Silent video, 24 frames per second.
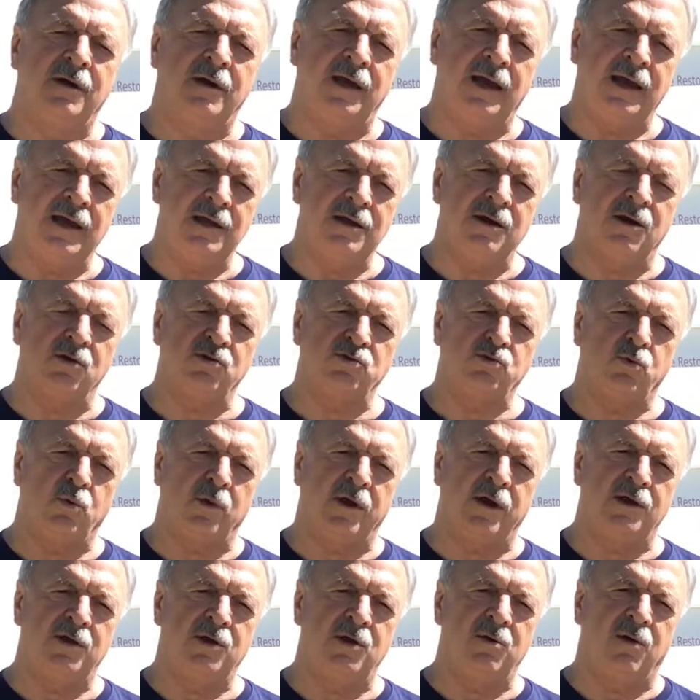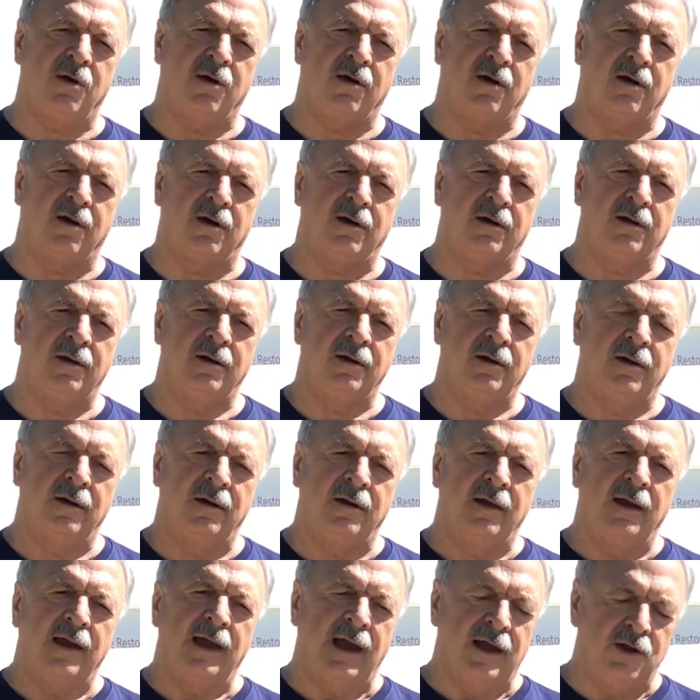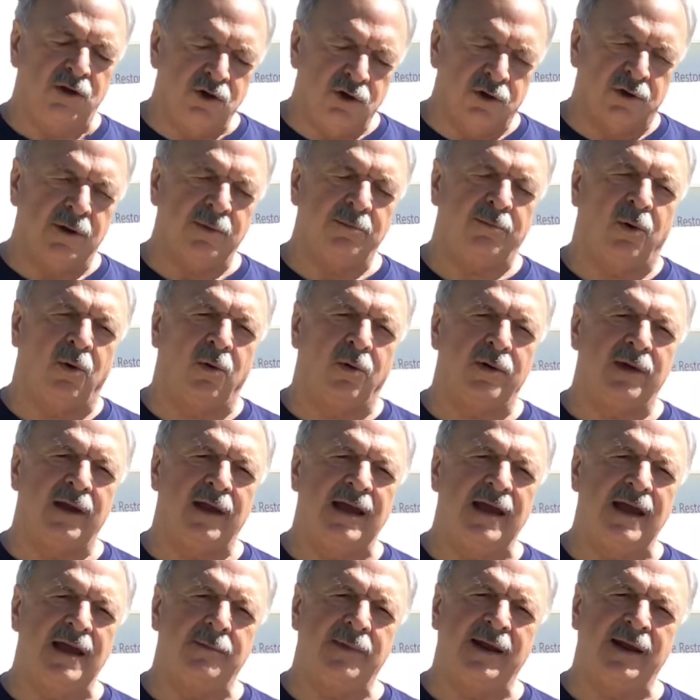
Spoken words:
He knows where you are, and you're important to Him,